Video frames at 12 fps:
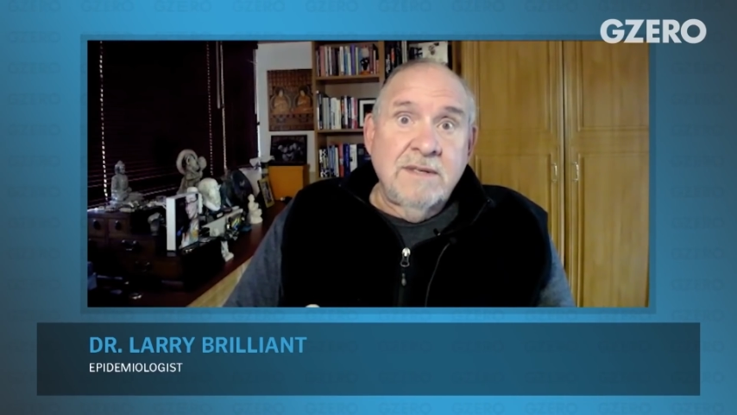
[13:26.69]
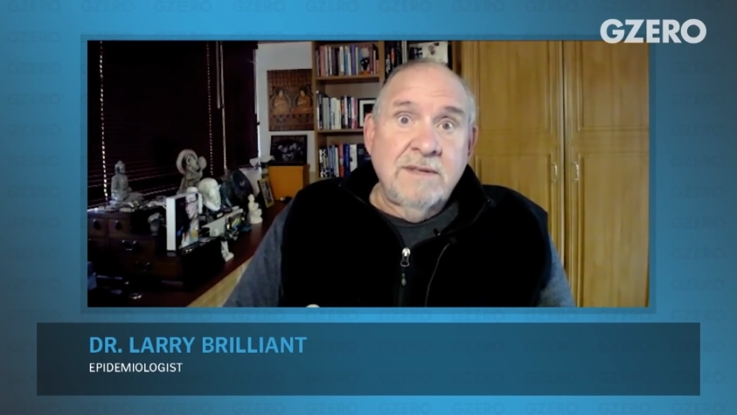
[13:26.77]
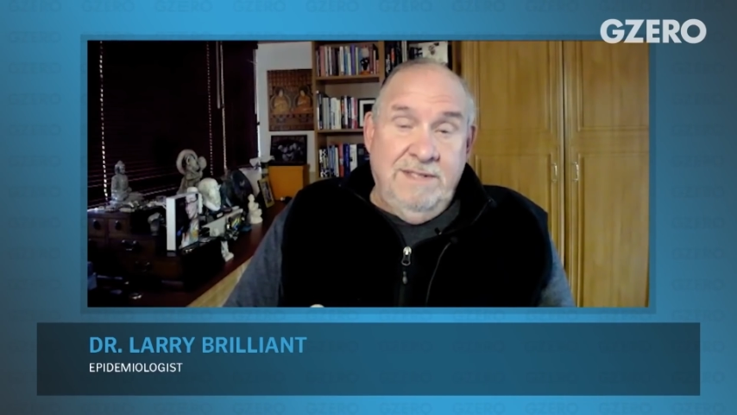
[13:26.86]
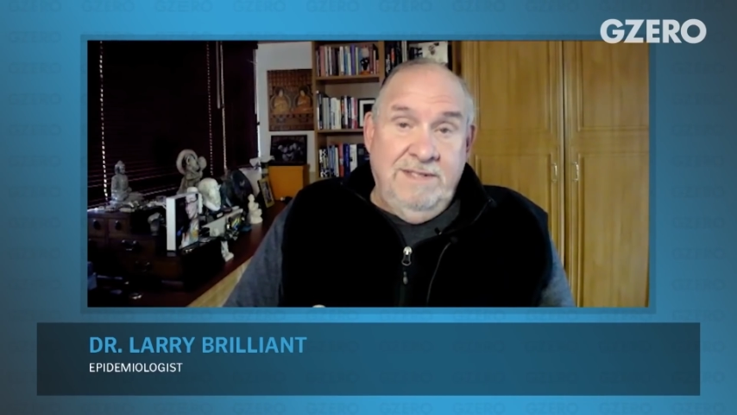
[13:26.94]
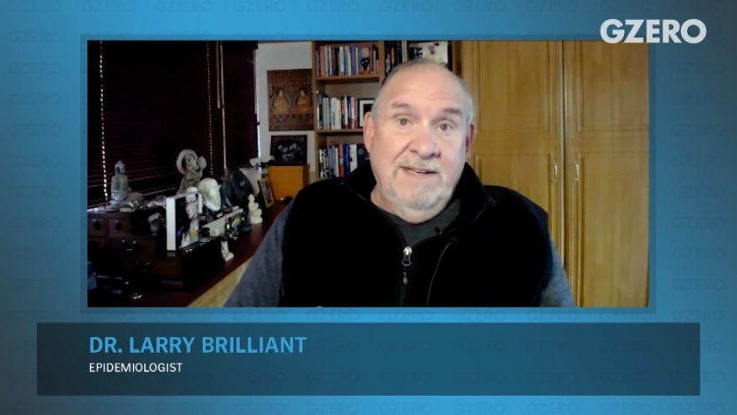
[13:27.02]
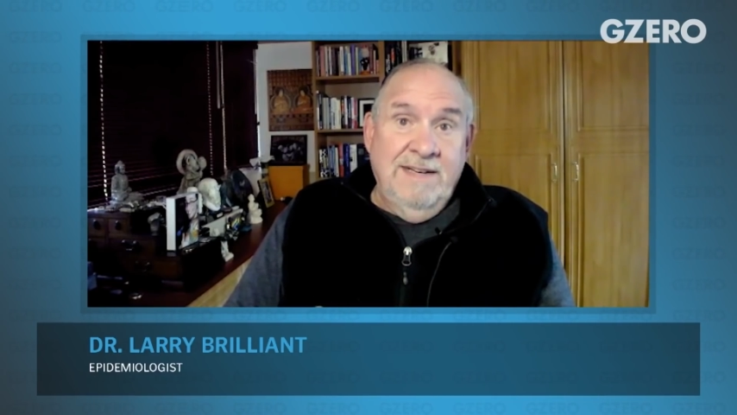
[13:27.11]

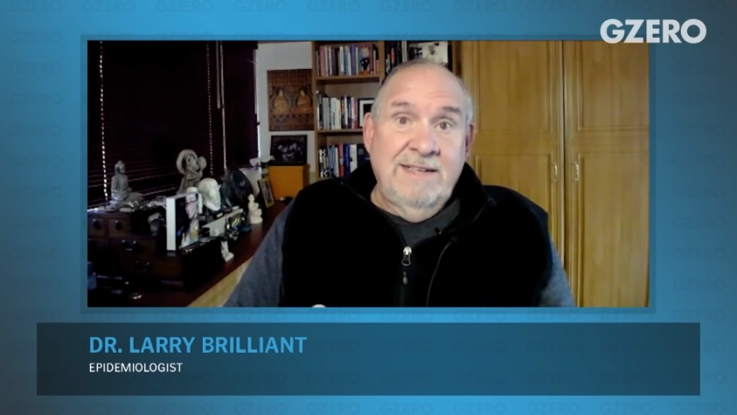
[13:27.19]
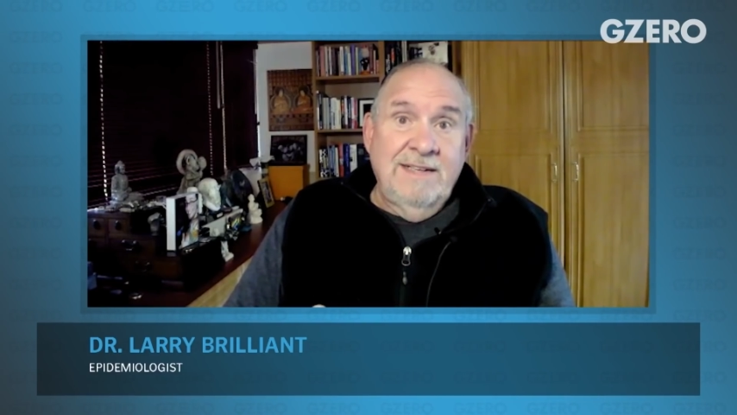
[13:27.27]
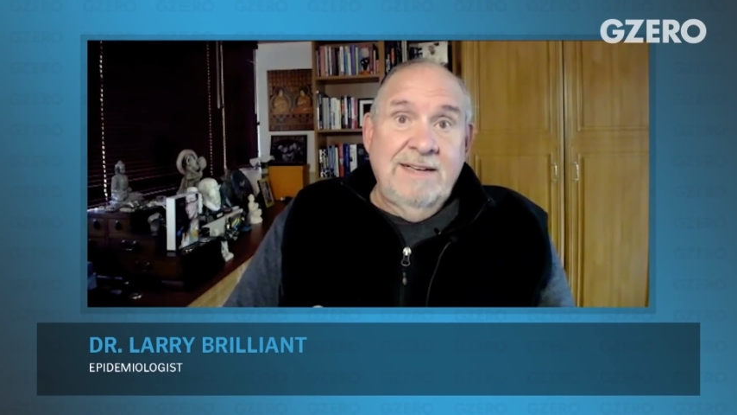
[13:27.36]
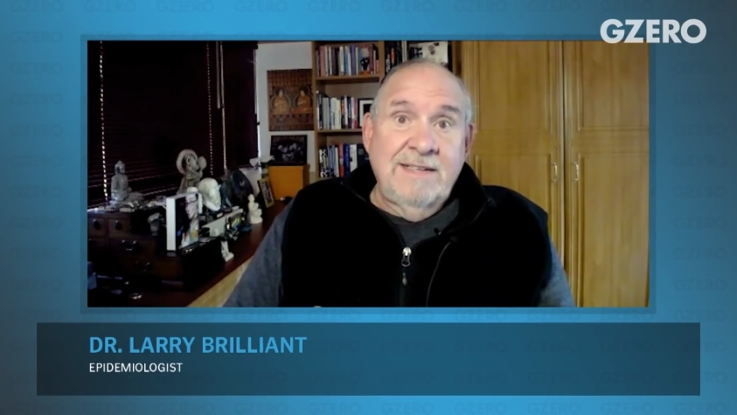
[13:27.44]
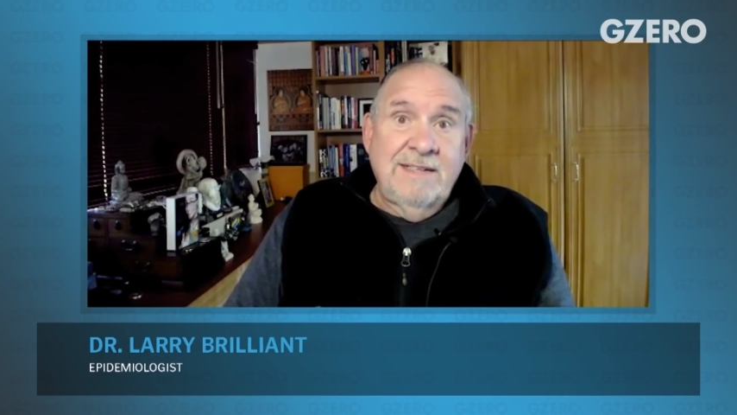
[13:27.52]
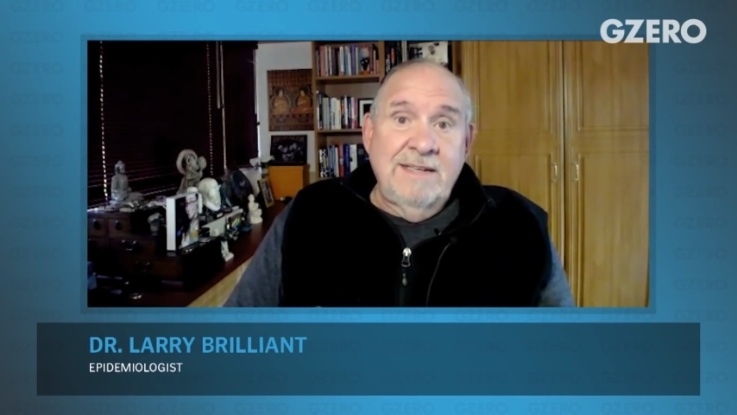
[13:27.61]
This is
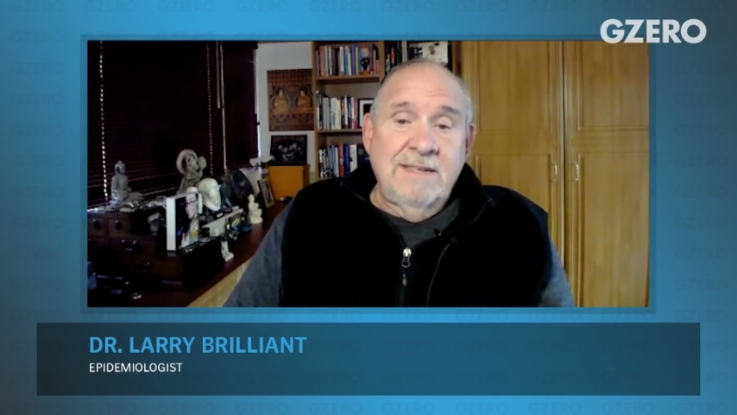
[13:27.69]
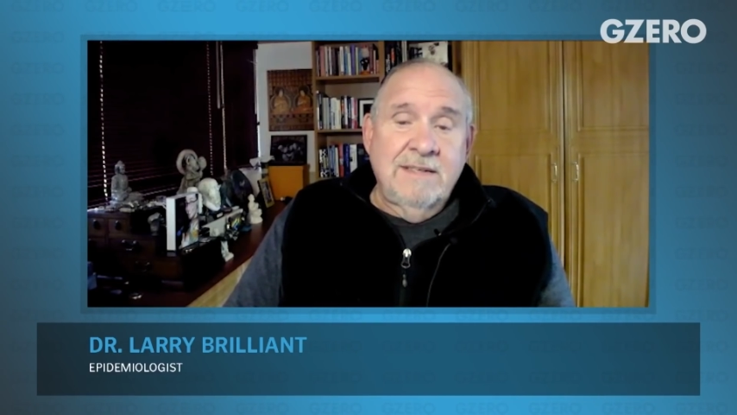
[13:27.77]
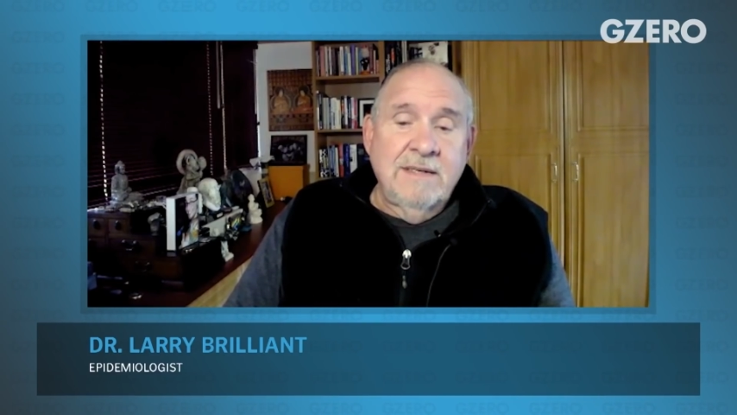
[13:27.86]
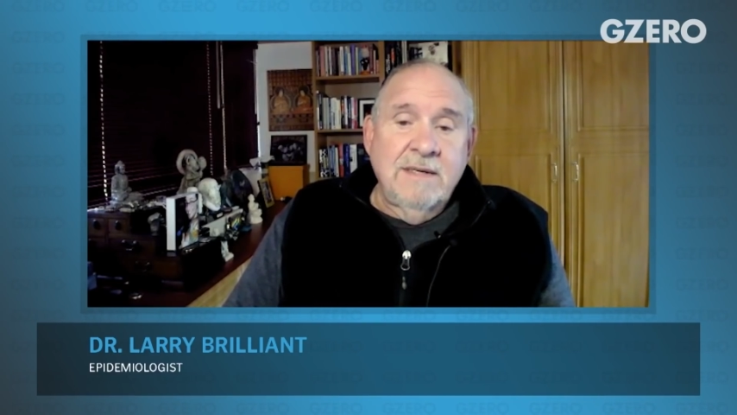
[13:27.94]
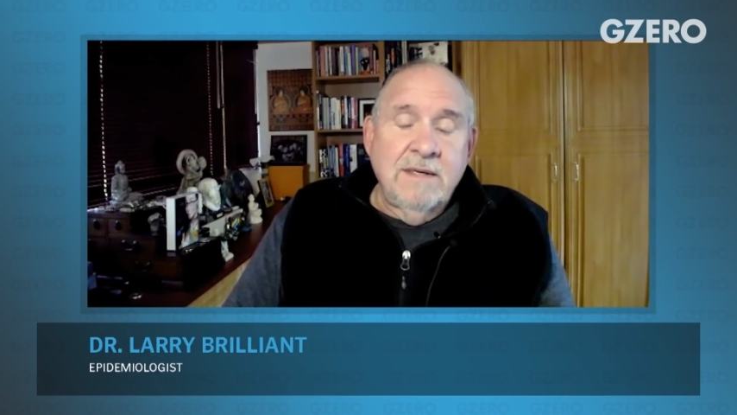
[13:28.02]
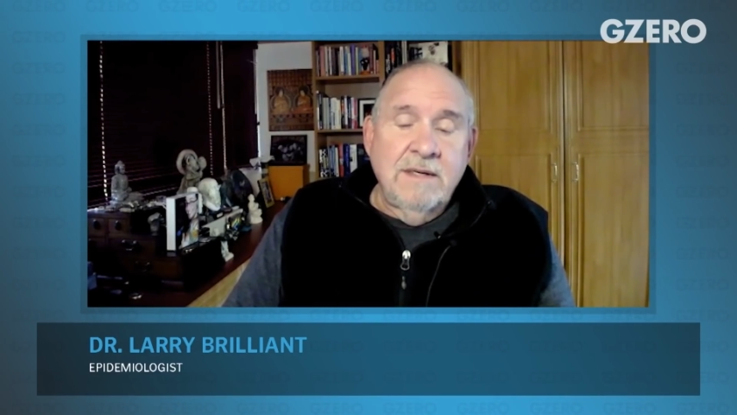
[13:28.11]
1918.